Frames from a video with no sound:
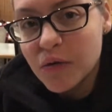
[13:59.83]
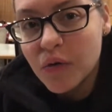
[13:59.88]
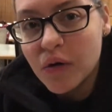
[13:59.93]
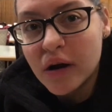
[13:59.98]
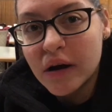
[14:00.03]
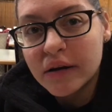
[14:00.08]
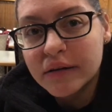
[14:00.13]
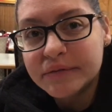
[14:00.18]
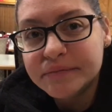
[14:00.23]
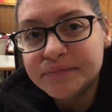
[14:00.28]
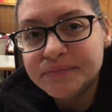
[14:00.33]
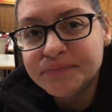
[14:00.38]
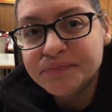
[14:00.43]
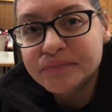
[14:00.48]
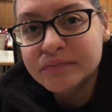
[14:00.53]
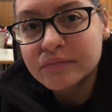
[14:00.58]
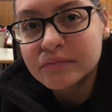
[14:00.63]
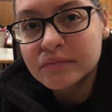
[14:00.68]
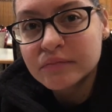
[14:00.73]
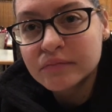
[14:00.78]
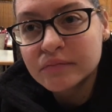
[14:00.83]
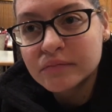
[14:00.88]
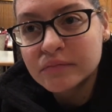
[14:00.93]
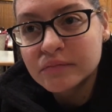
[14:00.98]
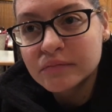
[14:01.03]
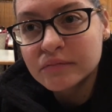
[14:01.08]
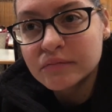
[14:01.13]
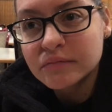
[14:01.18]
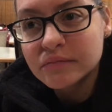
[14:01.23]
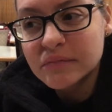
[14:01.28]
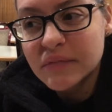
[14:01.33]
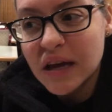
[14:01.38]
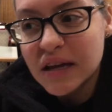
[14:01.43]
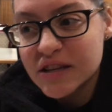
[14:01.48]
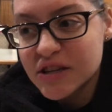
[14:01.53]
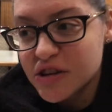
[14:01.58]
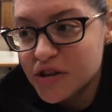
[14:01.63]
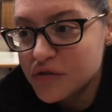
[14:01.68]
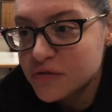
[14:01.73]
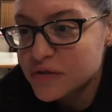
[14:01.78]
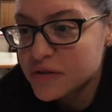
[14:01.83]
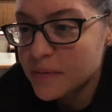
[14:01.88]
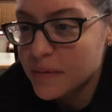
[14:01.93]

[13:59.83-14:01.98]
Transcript: or yeah. Thank you.